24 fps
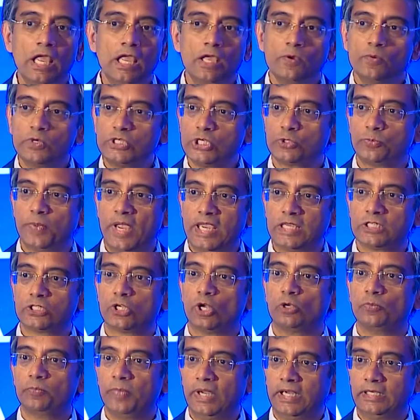which is based
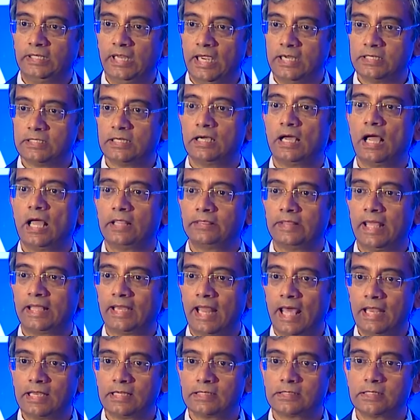on big data and the
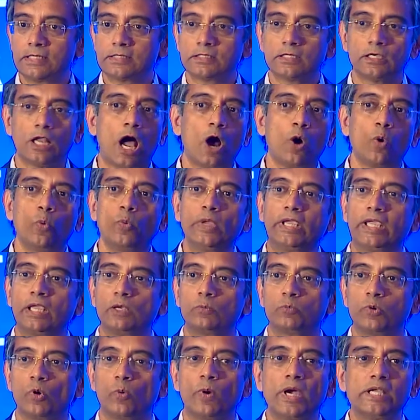analysis and how we can
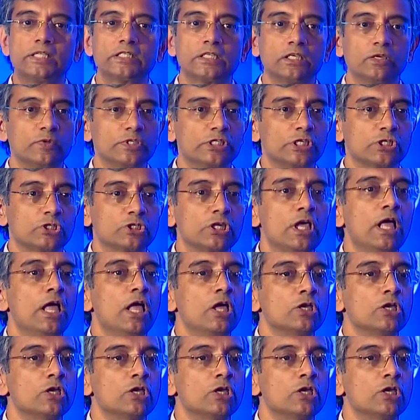provide services